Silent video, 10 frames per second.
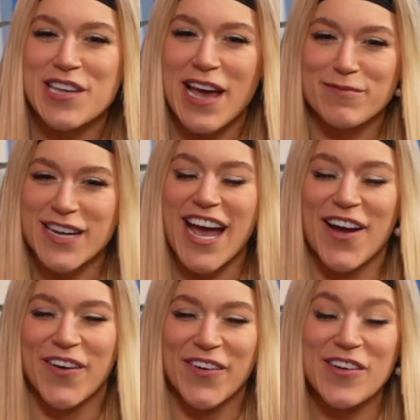tapped
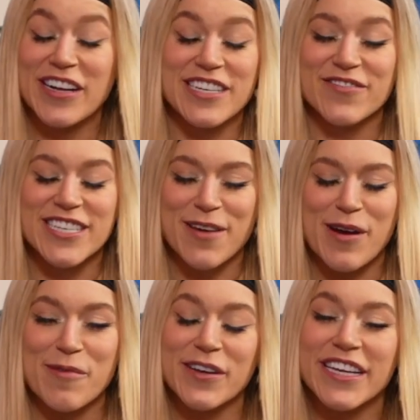out. Yeah. I didn't even
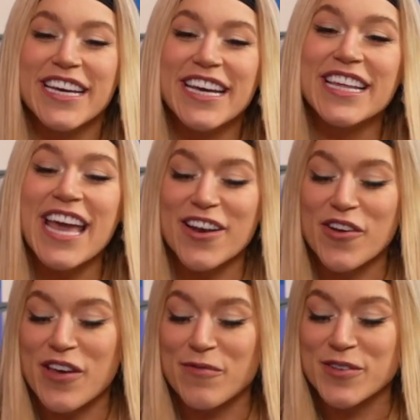tap out, but yeah,
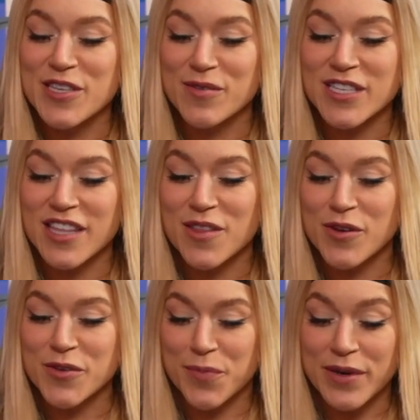no, it was like the most